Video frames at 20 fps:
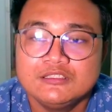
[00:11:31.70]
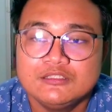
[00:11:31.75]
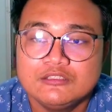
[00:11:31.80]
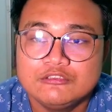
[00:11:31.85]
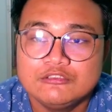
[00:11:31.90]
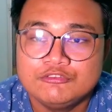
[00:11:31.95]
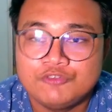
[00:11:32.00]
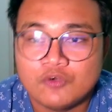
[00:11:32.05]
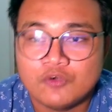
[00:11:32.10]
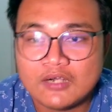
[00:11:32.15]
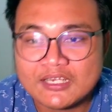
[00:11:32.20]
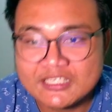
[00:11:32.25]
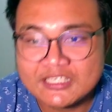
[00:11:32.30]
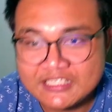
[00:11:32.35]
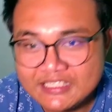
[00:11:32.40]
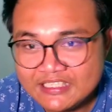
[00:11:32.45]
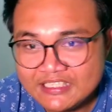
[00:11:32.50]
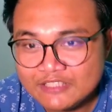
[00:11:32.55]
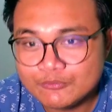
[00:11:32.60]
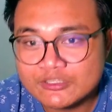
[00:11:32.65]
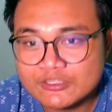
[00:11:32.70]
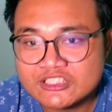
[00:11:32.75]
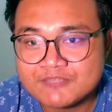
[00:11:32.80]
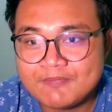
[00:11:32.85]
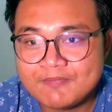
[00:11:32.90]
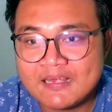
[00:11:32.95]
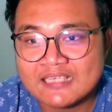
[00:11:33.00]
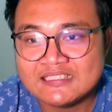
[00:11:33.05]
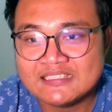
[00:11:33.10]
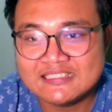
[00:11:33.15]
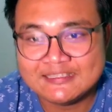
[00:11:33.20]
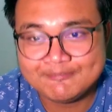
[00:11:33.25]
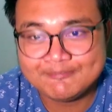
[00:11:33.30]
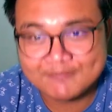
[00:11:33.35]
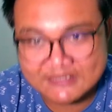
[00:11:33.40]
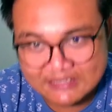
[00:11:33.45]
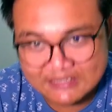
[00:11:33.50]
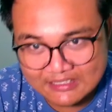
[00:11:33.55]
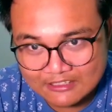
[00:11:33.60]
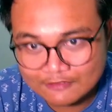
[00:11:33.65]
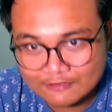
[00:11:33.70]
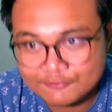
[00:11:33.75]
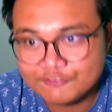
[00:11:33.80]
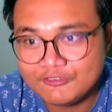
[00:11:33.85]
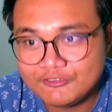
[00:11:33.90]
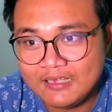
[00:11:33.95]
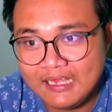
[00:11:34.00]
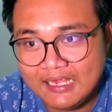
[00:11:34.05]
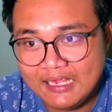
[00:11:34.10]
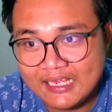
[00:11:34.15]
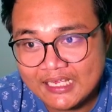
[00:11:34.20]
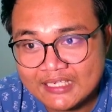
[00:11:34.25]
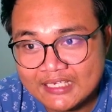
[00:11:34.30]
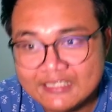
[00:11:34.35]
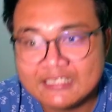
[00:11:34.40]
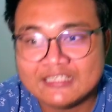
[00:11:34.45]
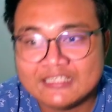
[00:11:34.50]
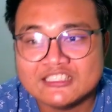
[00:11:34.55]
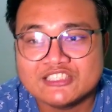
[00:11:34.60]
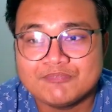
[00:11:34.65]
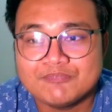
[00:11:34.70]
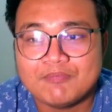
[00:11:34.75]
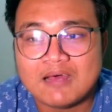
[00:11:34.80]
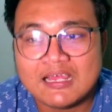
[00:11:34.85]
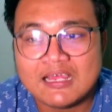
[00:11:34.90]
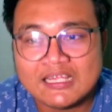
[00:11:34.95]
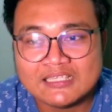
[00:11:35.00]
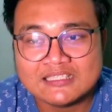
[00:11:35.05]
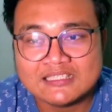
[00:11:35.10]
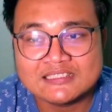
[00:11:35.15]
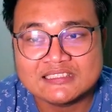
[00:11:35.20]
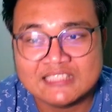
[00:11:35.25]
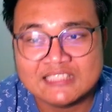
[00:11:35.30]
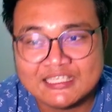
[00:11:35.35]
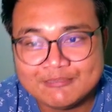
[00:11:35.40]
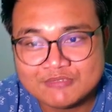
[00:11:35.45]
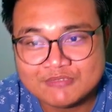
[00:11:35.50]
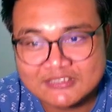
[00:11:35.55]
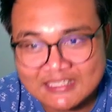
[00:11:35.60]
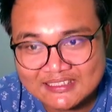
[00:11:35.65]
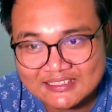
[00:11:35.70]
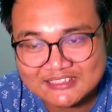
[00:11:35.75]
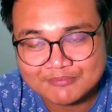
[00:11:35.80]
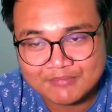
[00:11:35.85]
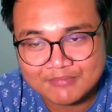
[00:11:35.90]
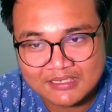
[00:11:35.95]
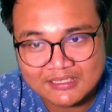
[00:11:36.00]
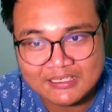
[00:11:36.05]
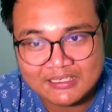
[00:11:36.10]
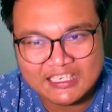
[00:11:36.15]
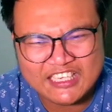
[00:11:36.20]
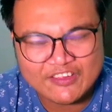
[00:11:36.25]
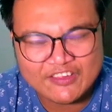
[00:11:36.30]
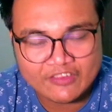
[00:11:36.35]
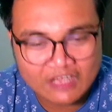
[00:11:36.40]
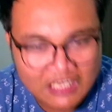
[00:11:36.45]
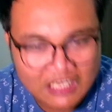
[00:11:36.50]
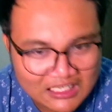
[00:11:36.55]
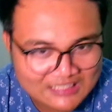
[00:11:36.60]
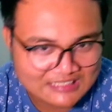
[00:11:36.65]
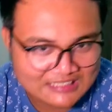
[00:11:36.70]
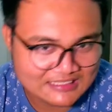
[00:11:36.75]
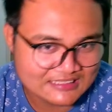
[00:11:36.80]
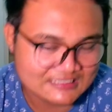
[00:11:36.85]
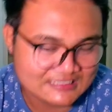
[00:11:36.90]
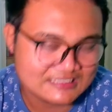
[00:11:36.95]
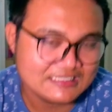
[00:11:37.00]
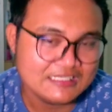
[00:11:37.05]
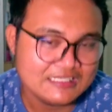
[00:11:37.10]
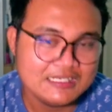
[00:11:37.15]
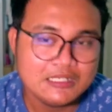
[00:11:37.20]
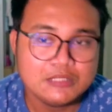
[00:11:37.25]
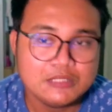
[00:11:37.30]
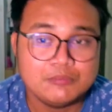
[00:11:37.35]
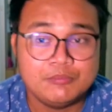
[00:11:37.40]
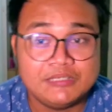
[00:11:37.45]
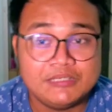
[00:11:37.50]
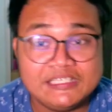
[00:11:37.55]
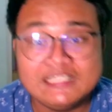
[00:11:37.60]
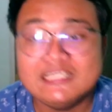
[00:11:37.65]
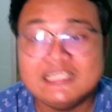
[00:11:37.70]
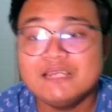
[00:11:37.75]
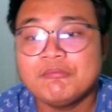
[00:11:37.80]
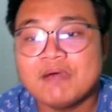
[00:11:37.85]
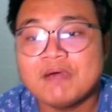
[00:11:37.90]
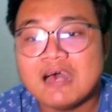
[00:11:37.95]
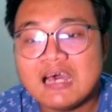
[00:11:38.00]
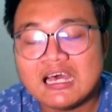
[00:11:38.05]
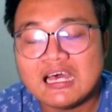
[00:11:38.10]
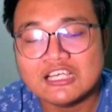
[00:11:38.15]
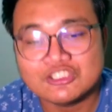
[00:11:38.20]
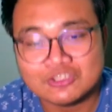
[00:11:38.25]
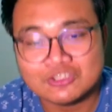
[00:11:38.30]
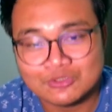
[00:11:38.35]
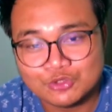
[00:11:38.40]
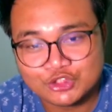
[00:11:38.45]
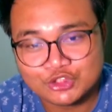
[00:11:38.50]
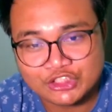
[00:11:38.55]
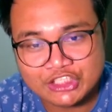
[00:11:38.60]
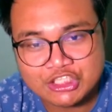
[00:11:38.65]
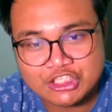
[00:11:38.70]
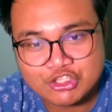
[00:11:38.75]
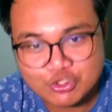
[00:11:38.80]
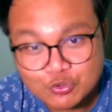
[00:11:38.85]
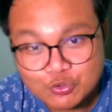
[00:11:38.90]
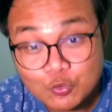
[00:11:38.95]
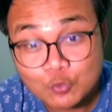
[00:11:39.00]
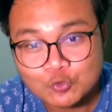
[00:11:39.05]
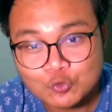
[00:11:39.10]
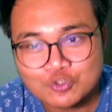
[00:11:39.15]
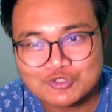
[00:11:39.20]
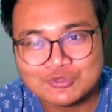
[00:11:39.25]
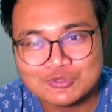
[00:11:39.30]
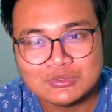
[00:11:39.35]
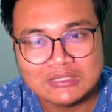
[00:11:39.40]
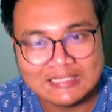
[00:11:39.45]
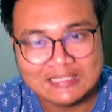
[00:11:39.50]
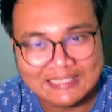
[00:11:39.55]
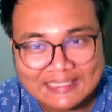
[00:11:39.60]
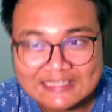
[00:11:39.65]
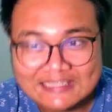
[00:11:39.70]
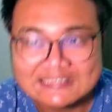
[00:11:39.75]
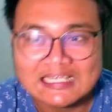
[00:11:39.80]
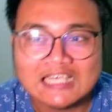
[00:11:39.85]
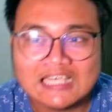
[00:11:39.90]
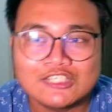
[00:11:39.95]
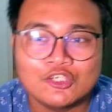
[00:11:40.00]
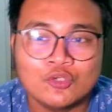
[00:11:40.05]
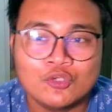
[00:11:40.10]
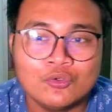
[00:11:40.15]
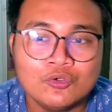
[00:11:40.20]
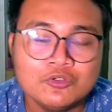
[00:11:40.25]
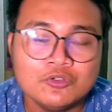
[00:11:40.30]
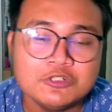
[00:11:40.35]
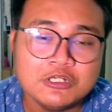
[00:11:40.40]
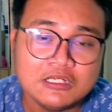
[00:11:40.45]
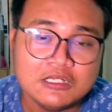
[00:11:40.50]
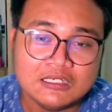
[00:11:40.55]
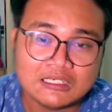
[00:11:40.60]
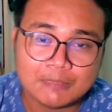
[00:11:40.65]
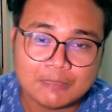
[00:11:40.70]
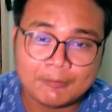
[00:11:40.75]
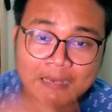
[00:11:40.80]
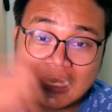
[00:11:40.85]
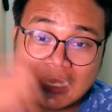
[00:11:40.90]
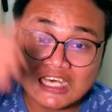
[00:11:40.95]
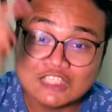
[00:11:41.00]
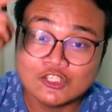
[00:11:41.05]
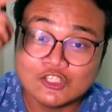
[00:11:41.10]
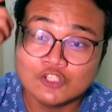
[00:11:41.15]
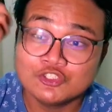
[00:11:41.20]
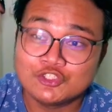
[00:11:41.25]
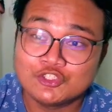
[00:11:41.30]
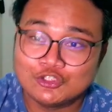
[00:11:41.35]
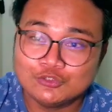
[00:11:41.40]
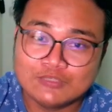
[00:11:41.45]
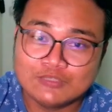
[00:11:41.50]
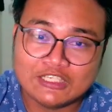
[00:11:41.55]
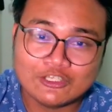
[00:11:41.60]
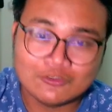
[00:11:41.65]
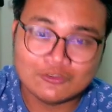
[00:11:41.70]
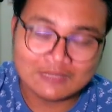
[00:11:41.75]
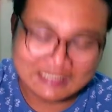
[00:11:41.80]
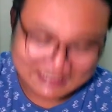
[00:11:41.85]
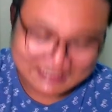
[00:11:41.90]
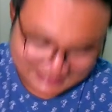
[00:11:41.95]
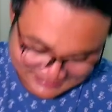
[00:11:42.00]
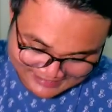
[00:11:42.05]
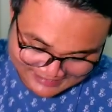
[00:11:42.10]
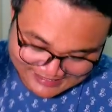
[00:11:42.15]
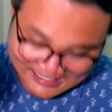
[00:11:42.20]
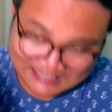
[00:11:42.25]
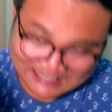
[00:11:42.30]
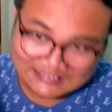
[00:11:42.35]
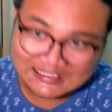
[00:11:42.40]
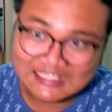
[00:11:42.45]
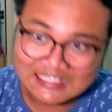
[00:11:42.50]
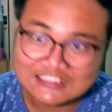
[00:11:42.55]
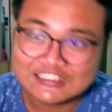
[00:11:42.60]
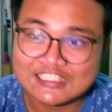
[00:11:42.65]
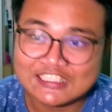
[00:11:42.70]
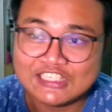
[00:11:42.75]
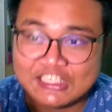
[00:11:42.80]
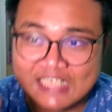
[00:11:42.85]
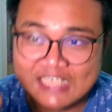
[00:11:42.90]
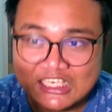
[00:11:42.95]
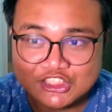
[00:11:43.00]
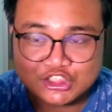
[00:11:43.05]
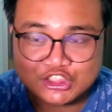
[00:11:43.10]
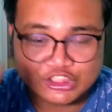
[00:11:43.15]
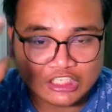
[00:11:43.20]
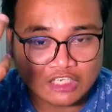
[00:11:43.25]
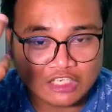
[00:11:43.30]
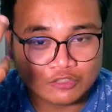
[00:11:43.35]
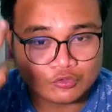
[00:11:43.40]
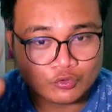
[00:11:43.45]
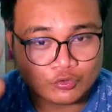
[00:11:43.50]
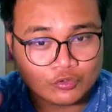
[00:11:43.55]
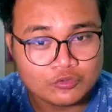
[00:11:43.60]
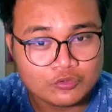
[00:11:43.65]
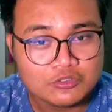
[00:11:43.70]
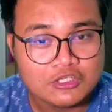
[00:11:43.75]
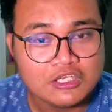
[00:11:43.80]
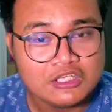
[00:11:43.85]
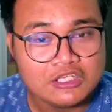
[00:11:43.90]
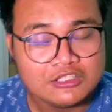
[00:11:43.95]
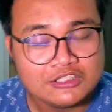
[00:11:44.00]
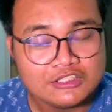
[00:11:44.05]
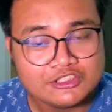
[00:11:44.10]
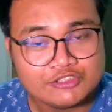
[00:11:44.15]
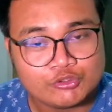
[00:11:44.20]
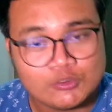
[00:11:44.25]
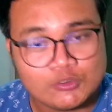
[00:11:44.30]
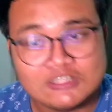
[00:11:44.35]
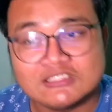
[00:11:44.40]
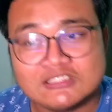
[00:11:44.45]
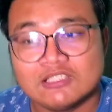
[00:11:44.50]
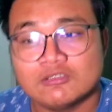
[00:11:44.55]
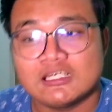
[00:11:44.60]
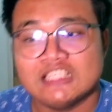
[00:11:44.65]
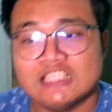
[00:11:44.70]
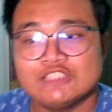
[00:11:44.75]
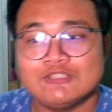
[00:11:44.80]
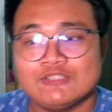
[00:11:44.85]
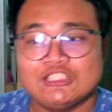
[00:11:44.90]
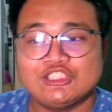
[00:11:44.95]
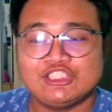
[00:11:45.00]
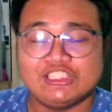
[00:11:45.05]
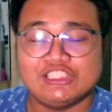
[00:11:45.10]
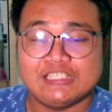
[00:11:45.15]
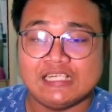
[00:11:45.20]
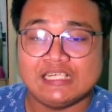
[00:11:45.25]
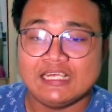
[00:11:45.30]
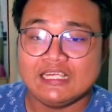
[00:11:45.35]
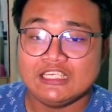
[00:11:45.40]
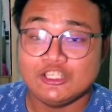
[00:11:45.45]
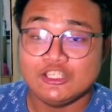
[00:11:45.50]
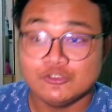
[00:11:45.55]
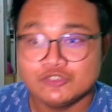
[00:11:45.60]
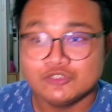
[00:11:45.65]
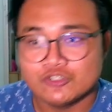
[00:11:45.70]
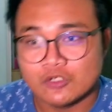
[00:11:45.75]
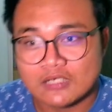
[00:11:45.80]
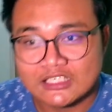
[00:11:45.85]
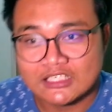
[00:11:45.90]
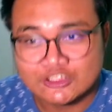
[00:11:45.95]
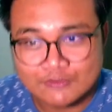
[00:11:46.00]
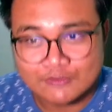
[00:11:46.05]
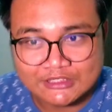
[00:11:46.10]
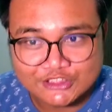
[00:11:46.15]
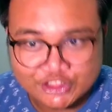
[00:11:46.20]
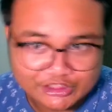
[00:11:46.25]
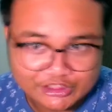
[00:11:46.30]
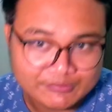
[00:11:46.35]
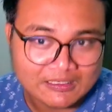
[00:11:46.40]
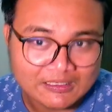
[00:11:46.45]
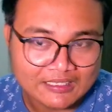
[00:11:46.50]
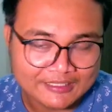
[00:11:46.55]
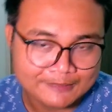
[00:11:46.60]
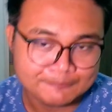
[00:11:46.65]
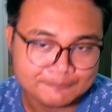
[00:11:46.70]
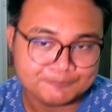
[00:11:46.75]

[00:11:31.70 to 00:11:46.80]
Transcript: For a king respects himself and inspires the same sentiment in others. Being the Baha solution to go to Leza the low, the Bado to regulate the Kansaja Yashi on low, Swan Sound 9 Long Sound 9.